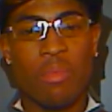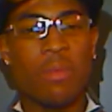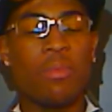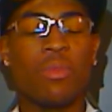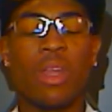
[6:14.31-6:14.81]

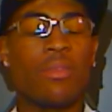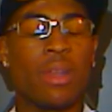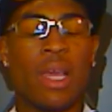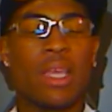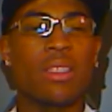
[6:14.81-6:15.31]
People never
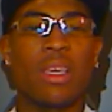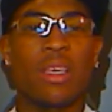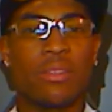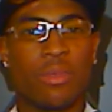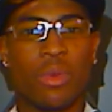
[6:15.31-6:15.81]
like to
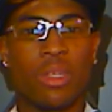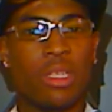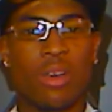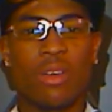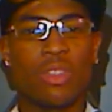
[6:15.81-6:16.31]
answer really
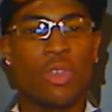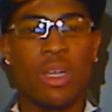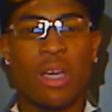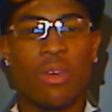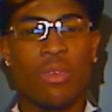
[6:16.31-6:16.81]
long,
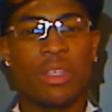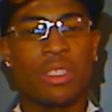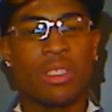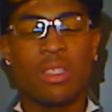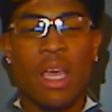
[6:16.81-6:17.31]
drawn-out questions.